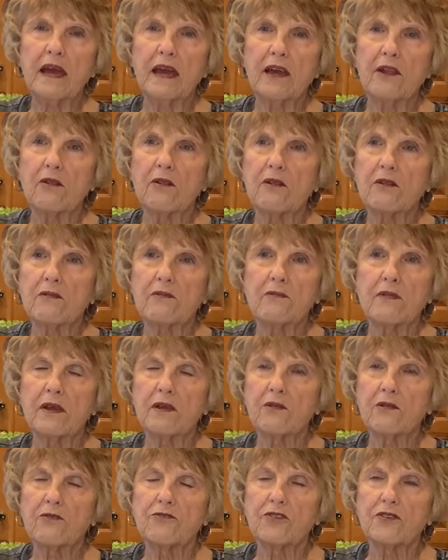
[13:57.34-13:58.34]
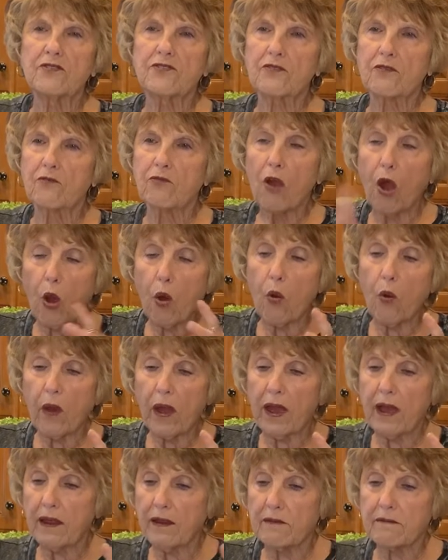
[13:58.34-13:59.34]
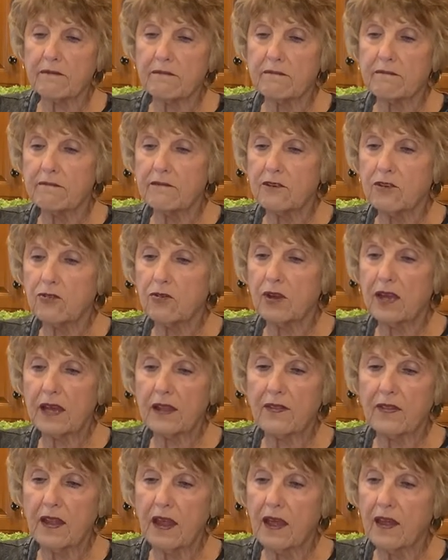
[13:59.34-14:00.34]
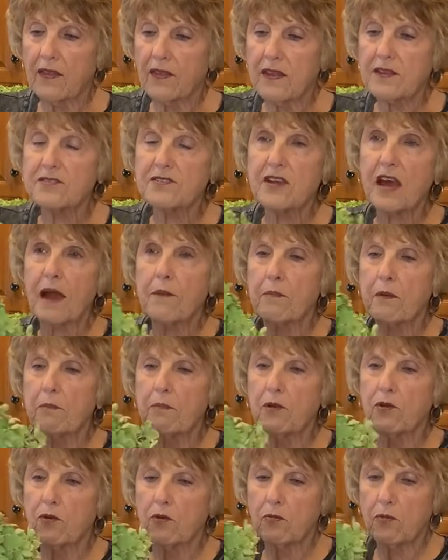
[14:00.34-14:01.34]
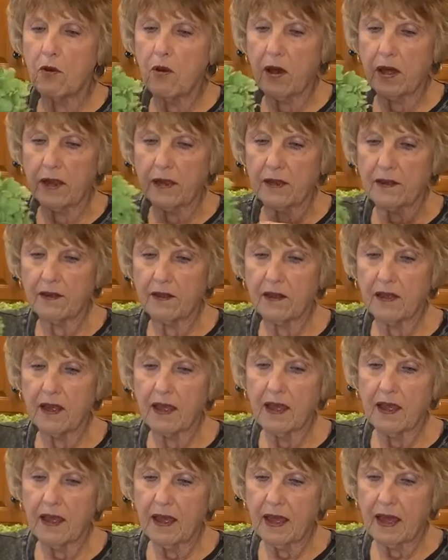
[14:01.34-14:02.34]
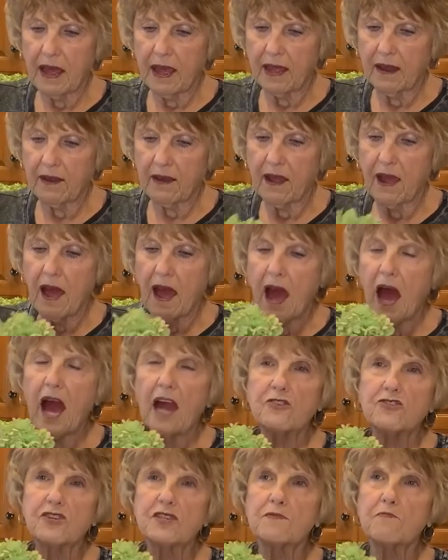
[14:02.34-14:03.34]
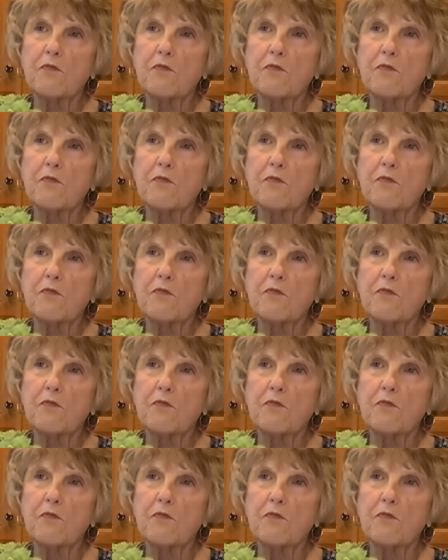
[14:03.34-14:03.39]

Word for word: it'll it'll just grow, and you'll get this type of bloom on it. And I just